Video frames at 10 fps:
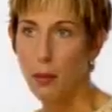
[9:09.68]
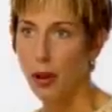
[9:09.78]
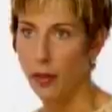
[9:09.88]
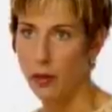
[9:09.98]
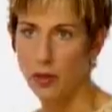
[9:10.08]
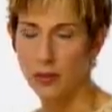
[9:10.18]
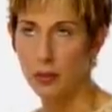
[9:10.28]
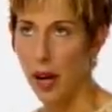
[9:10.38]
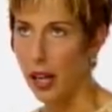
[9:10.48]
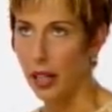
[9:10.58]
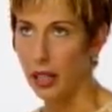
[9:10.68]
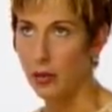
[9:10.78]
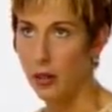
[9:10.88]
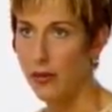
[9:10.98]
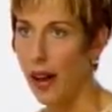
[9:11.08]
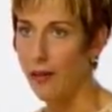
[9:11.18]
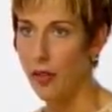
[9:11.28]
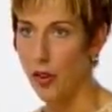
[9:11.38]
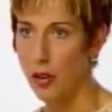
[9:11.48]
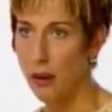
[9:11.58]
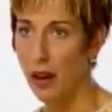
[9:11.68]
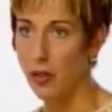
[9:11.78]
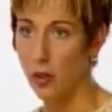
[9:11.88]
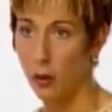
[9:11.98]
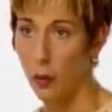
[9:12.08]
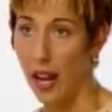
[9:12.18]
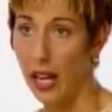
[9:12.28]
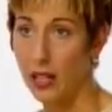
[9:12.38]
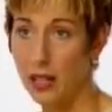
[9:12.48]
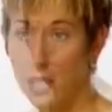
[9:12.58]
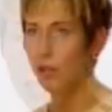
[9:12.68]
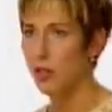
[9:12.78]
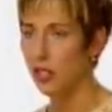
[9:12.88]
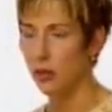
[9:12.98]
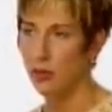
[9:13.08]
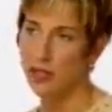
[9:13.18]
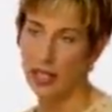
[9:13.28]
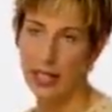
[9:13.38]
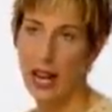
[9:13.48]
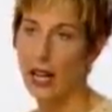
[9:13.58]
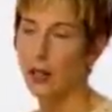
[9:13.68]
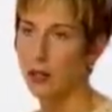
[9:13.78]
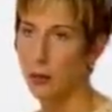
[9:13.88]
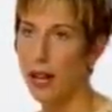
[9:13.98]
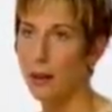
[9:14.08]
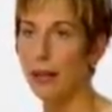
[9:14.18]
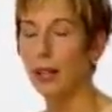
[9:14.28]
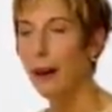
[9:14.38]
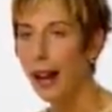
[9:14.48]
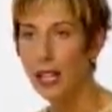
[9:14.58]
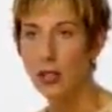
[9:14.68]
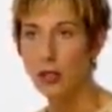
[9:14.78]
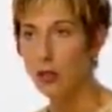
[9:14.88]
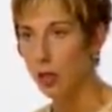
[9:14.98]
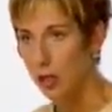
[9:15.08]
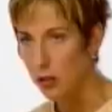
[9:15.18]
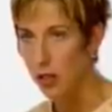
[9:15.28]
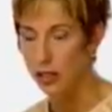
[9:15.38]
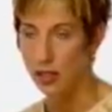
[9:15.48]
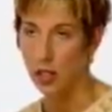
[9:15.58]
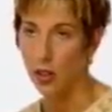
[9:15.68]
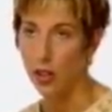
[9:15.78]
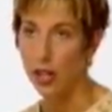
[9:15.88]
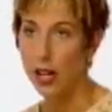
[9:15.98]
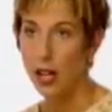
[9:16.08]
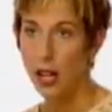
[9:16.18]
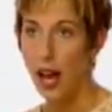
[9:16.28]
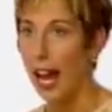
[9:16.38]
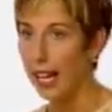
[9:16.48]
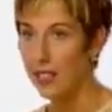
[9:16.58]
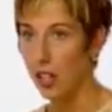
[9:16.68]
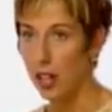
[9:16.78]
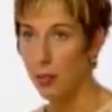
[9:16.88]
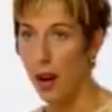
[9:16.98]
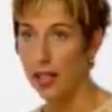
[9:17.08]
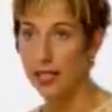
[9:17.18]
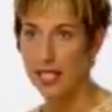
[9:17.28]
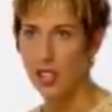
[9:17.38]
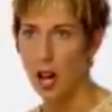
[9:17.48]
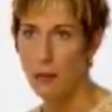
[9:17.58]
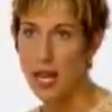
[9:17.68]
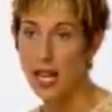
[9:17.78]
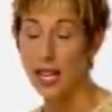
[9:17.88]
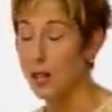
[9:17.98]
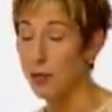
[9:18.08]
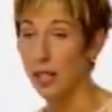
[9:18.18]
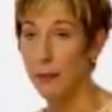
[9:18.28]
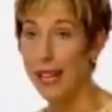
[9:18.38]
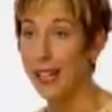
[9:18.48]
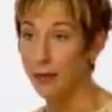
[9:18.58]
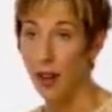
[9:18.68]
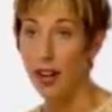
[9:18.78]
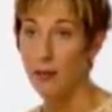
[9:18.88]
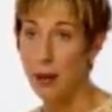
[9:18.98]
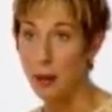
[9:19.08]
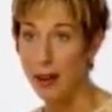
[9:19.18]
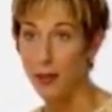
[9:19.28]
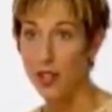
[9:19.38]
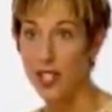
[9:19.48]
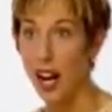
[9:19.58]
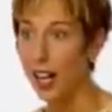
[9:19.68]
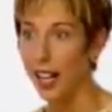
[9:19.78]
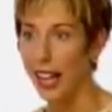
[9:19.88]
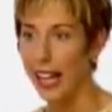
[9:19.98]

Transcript: My boyfriend was probably like 25, 30 pounds overweight. He just was like not losing weight. I'm like, come on, you can do this, you know? And I got started on the products and he saw me and he was like making fun of me when I first started.